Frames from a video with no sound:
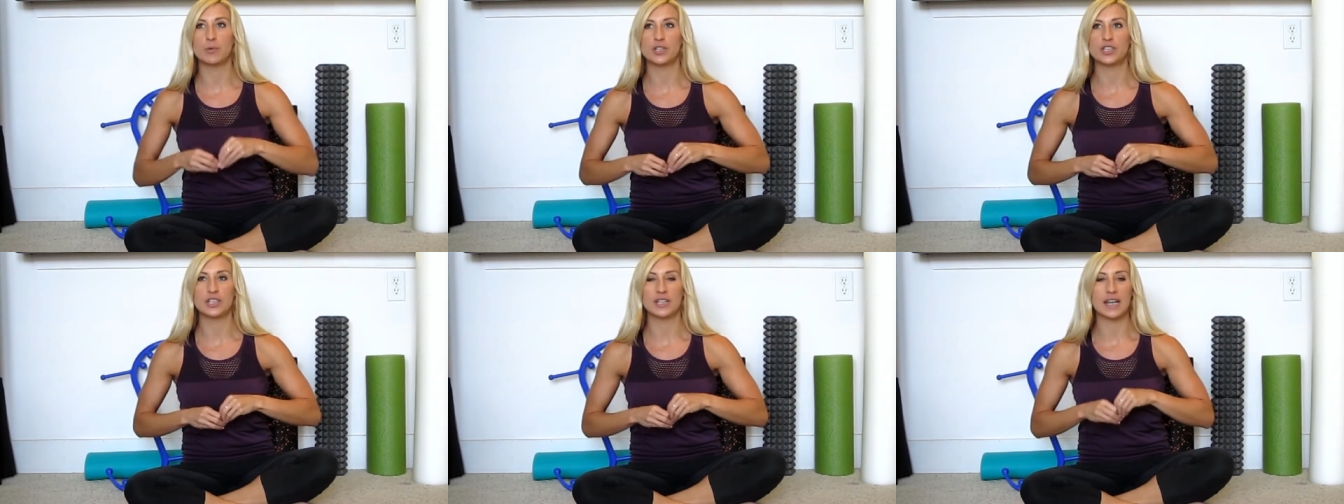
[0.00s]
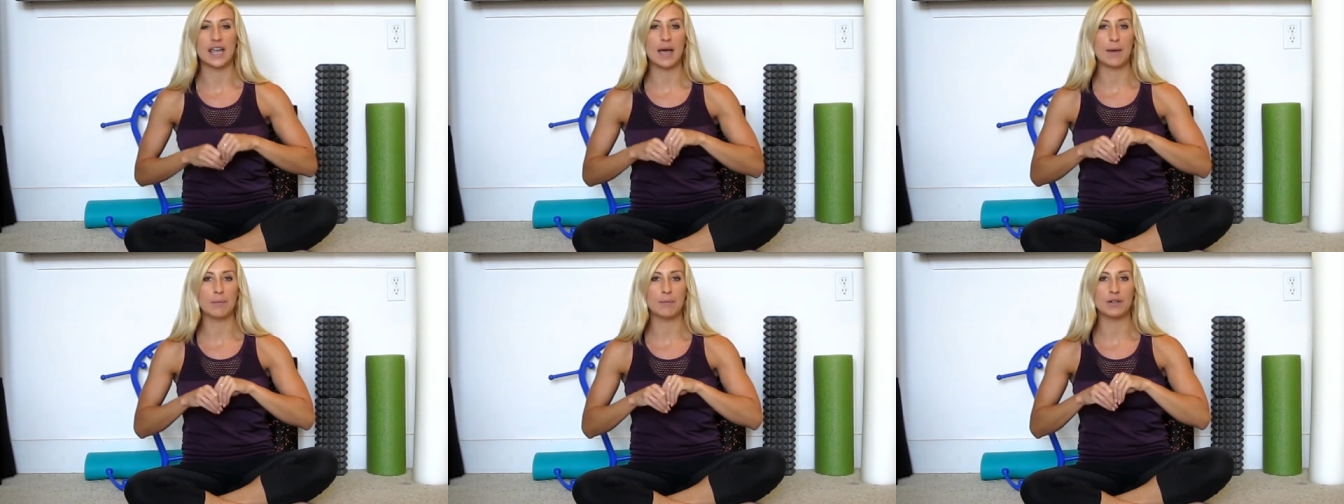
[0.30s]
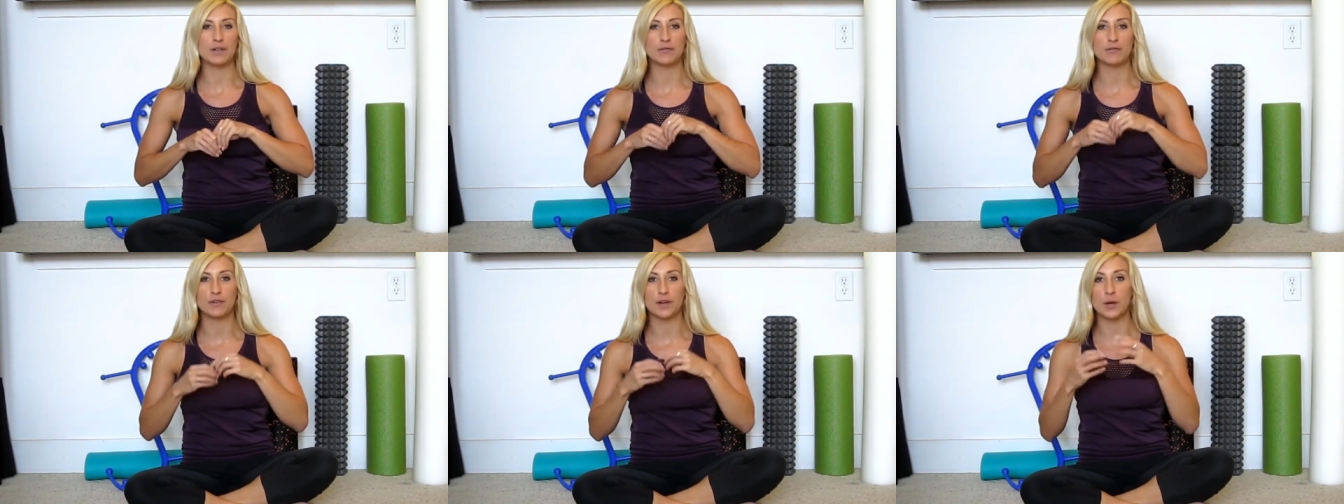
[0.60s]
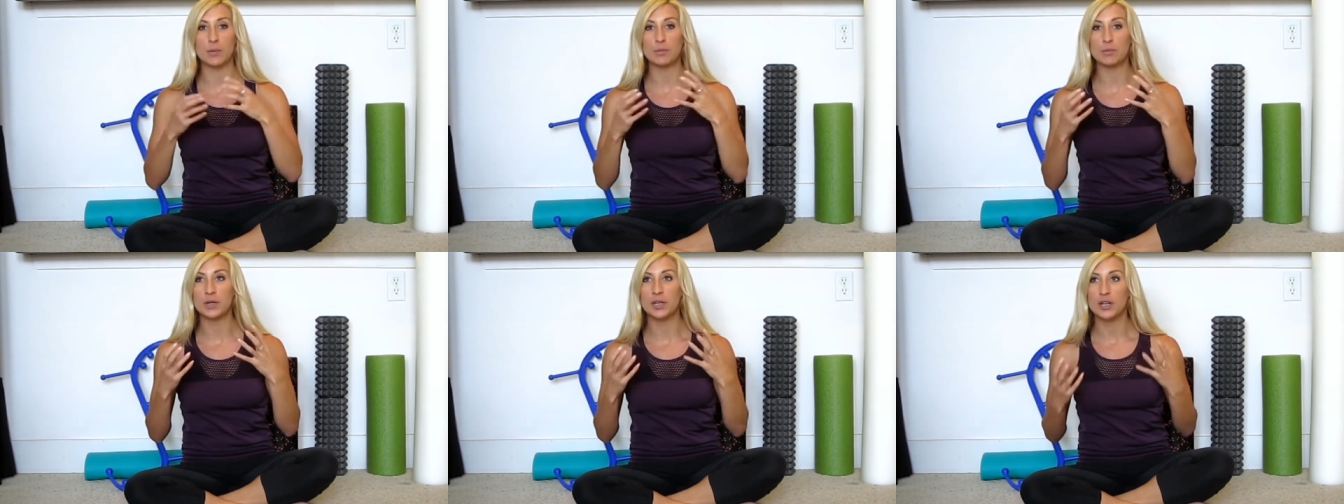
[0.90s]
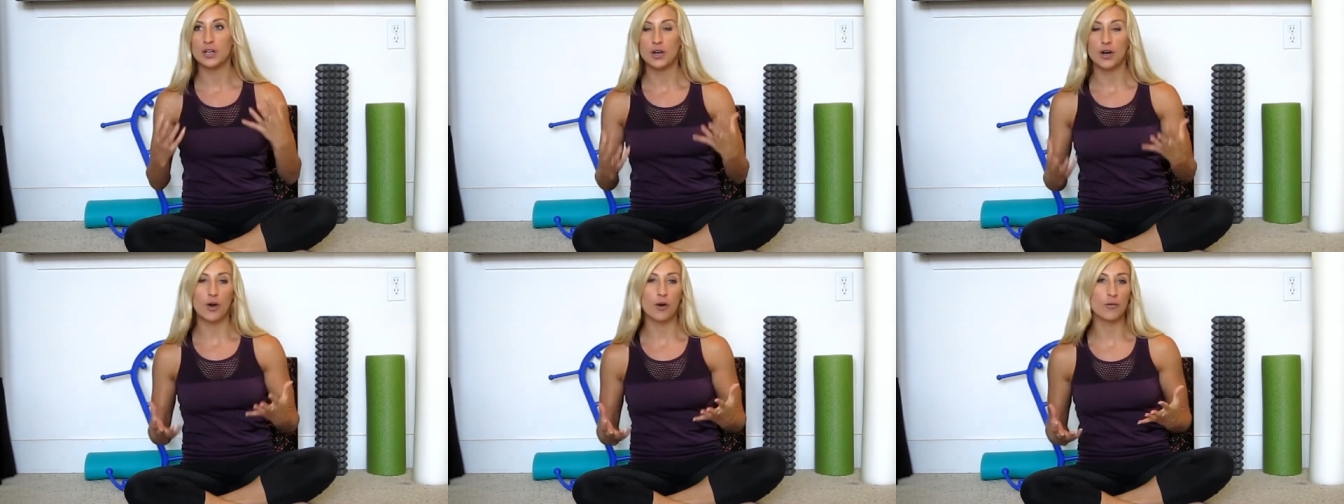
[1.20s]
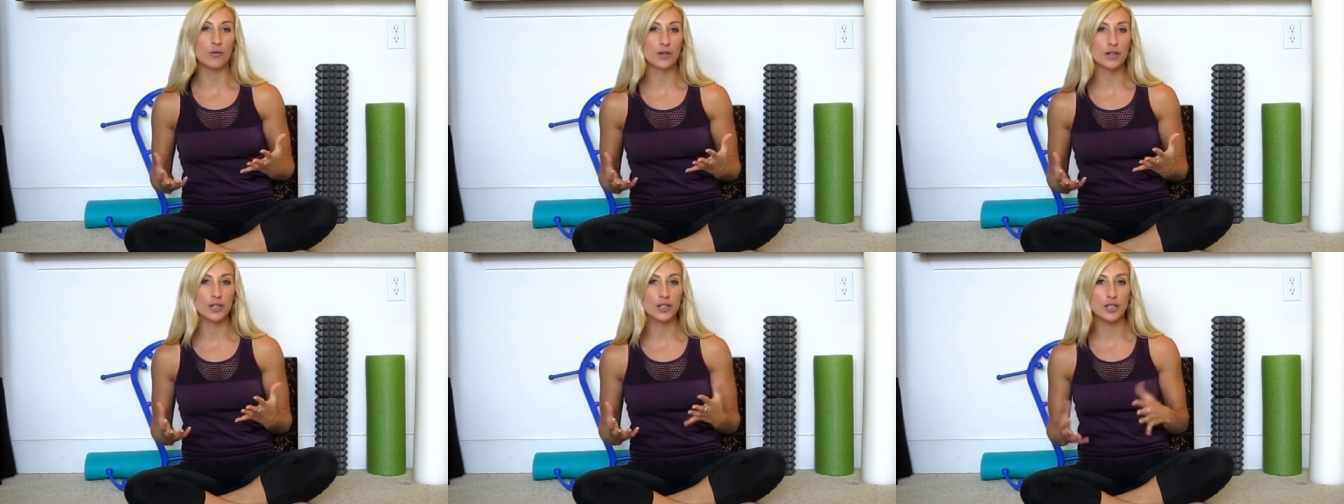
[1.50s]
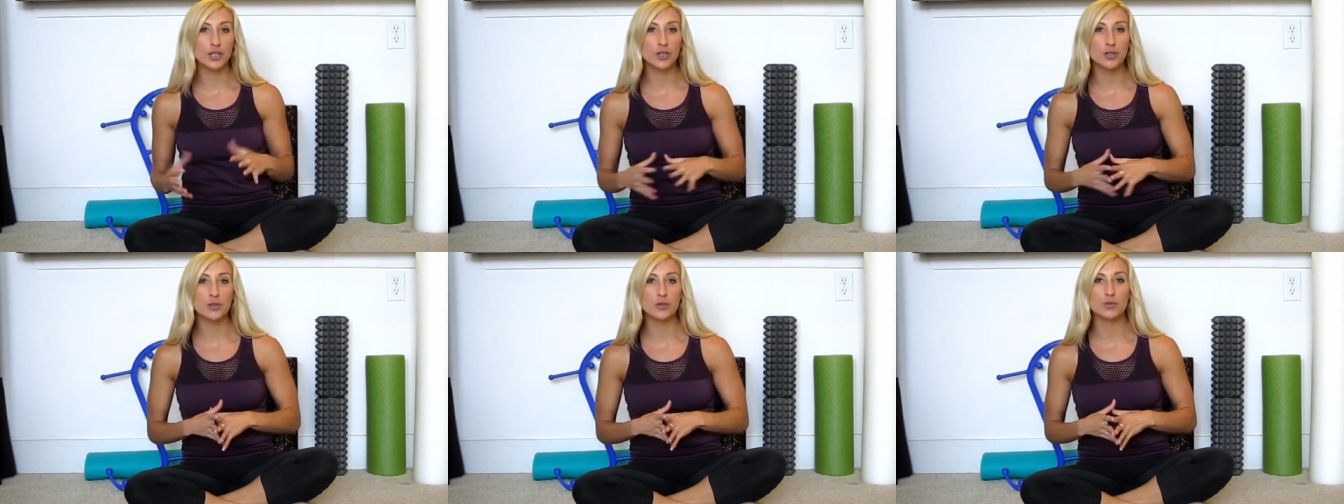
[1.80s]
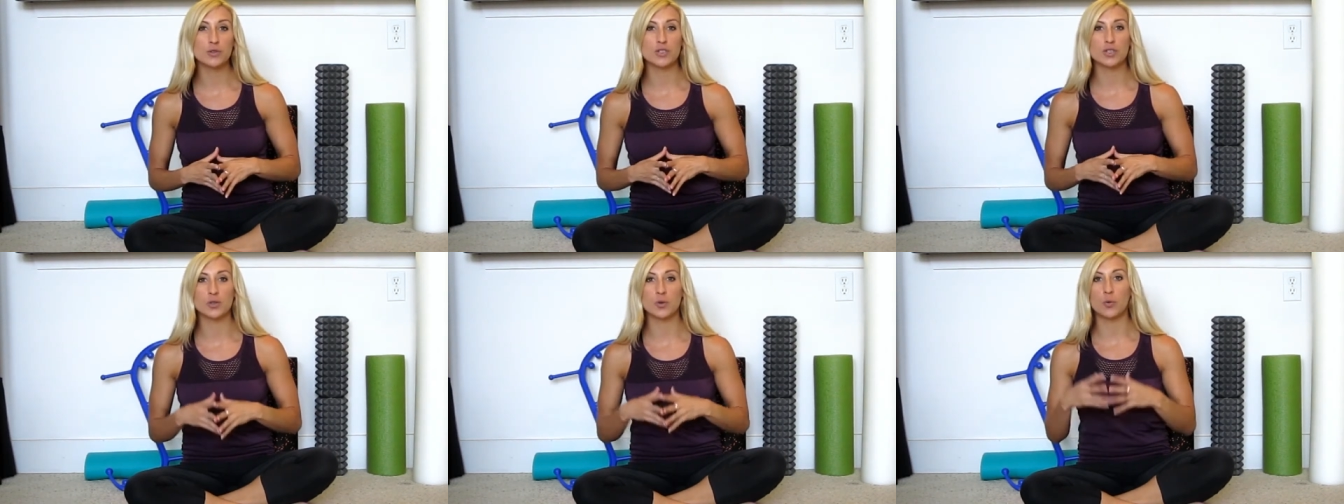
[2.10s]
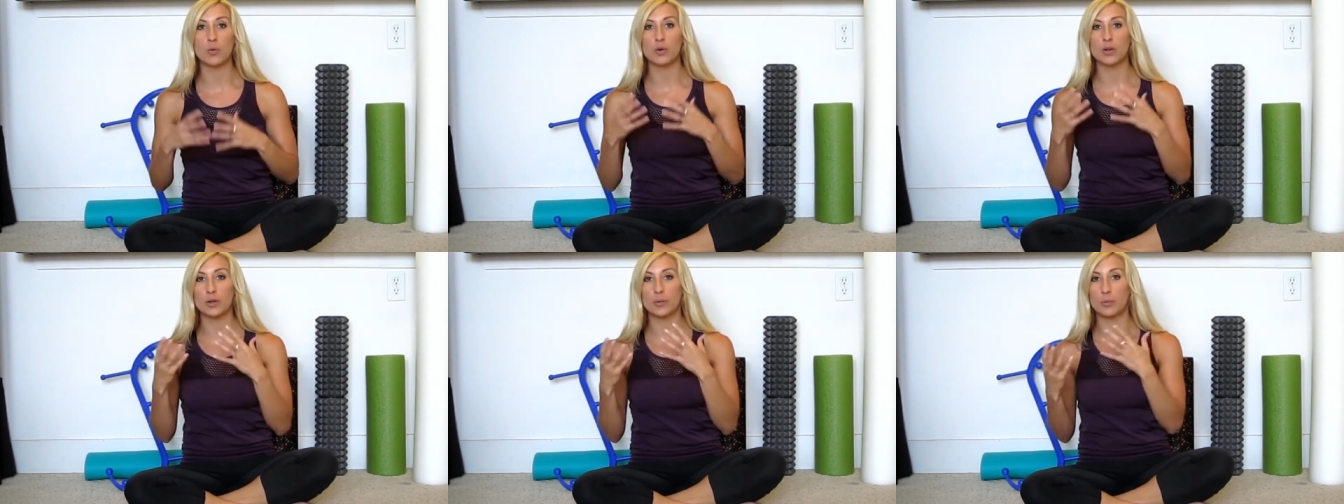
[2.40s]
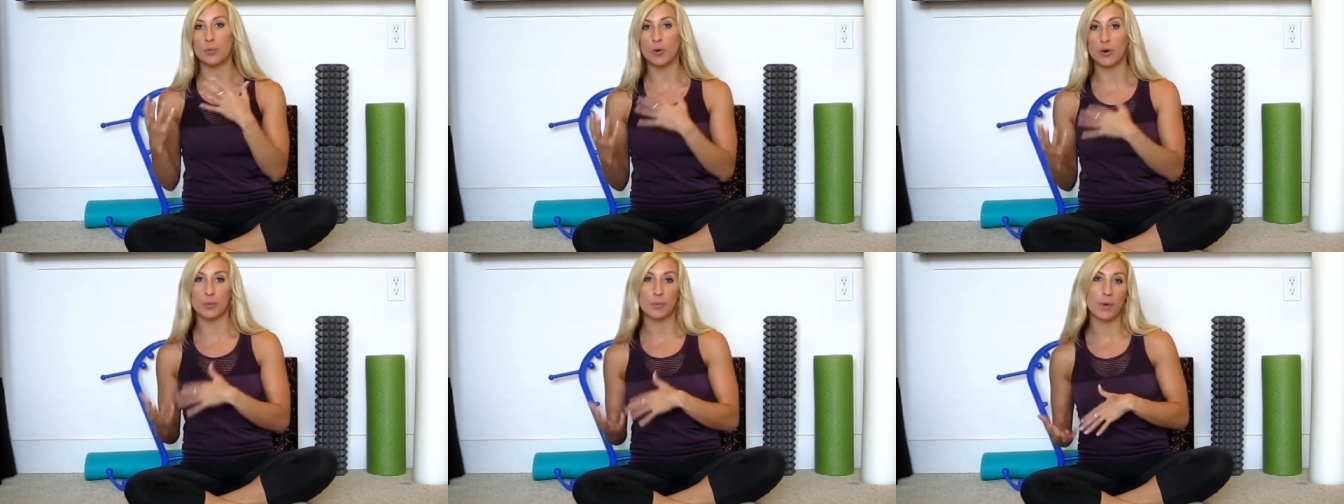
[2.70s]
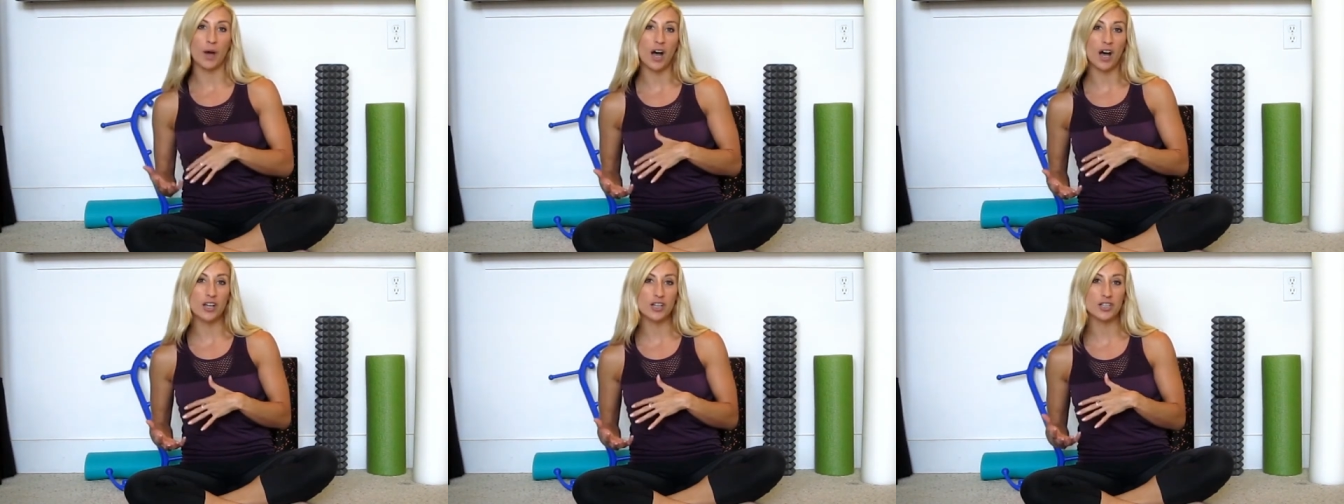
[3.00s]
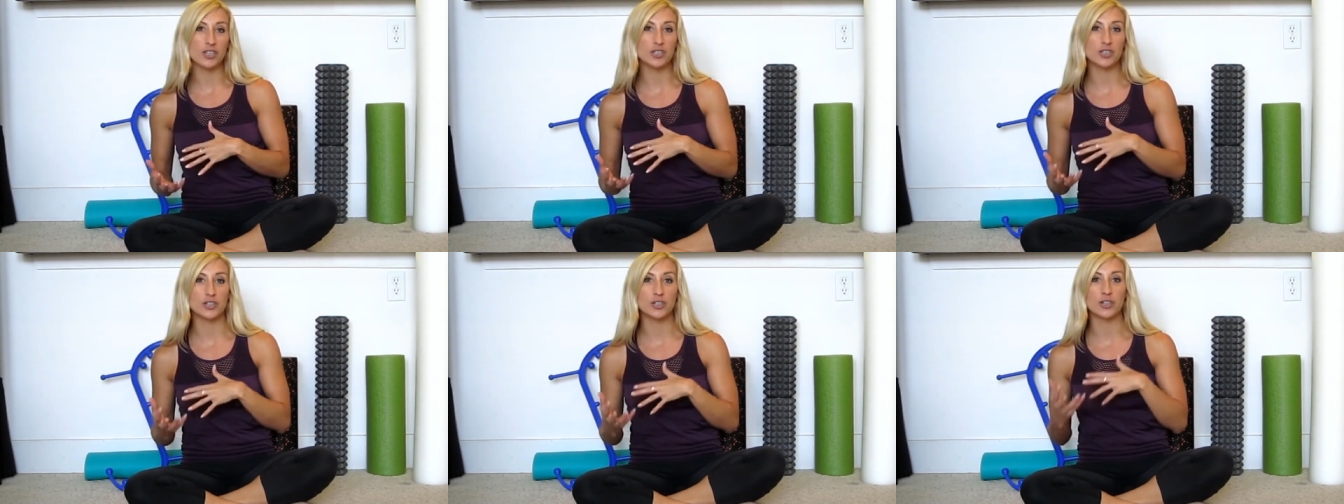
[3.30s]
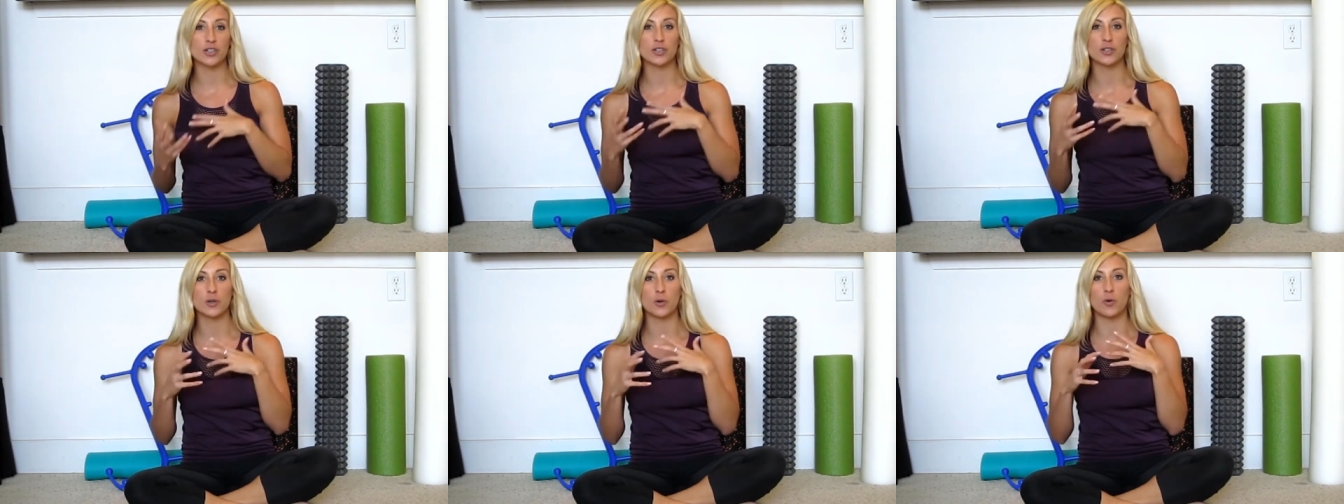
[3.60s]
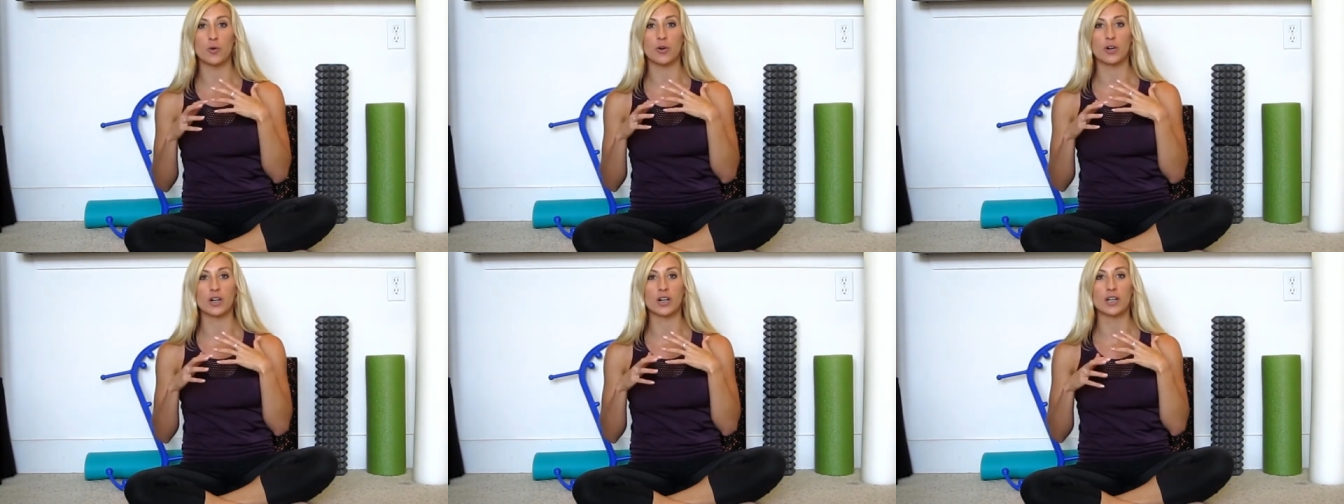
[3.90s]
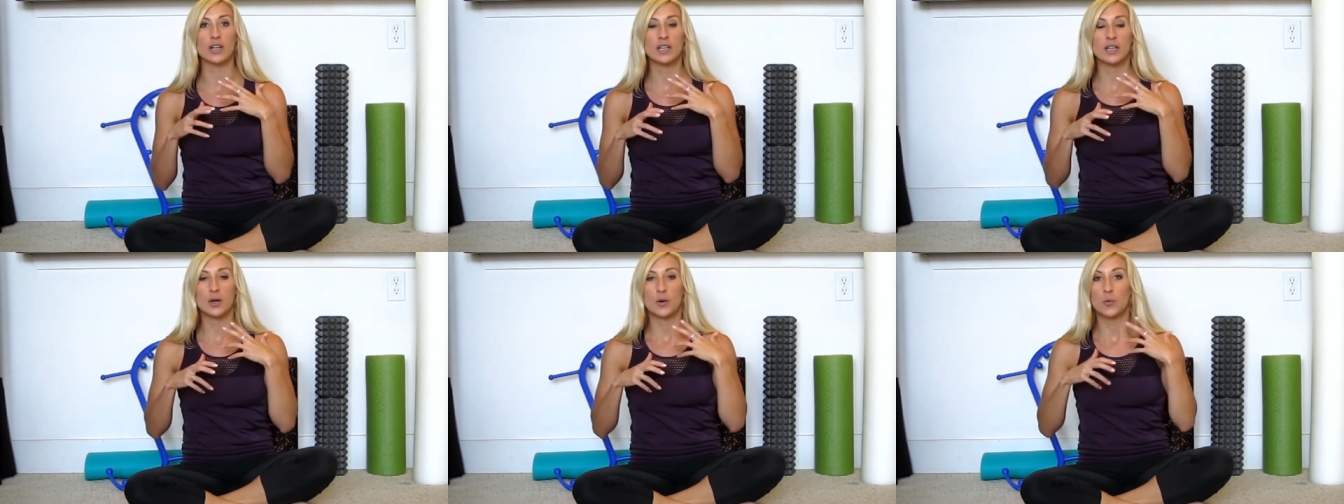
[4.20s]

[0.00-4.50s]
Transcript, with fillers: which can happen from overuse or poor posture or